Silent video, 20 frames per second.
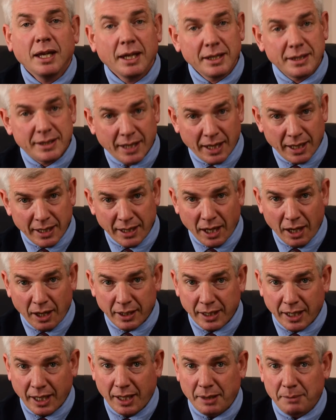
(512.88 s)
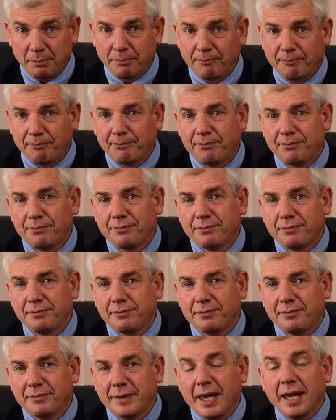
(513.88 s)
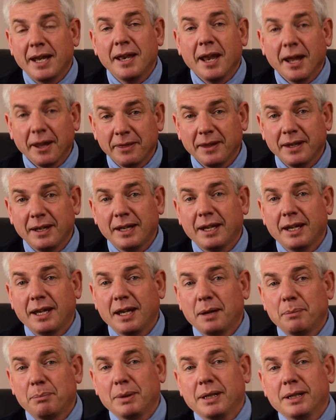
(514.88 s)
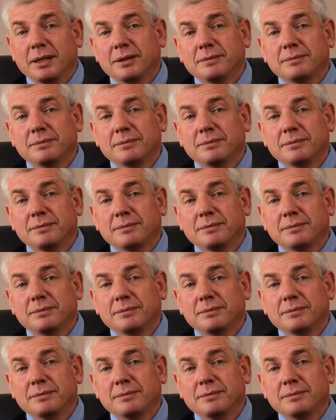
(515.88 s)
Day 9 came and nothing happened.